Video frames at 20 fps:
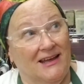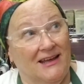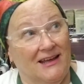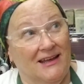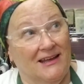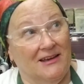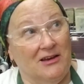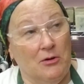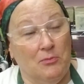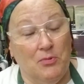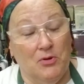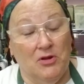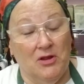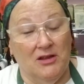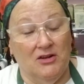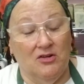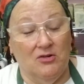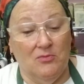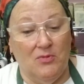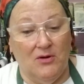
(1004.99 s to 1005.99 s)
a couple
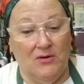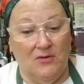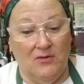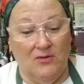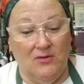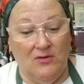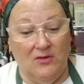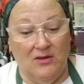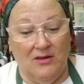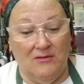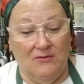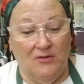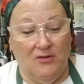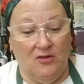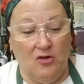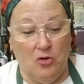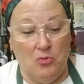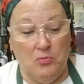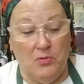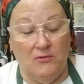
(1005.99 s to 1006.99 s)
100 bars of
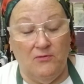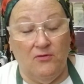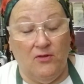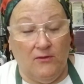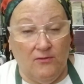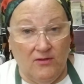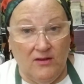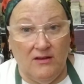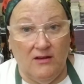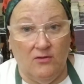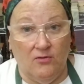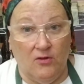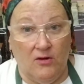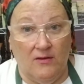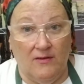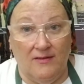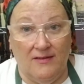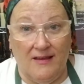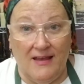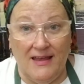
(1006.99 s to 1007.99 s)
soap of 50
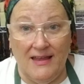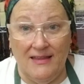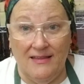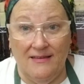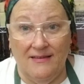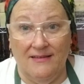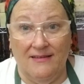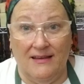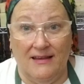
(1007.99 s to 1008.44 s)
different scents,